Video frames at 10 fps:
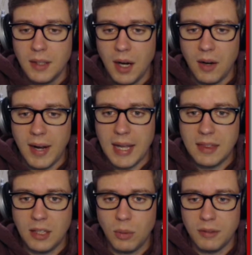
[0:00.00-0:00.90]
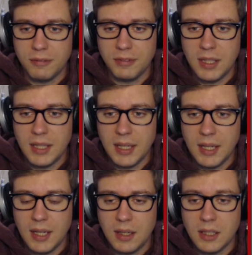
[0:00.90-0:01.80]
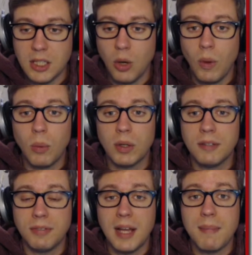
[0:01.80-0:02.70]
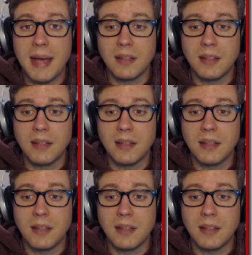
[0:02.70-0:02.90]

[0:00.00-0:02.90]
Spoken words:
Alright, I think we're going to fly... You know what? We're going to fly back to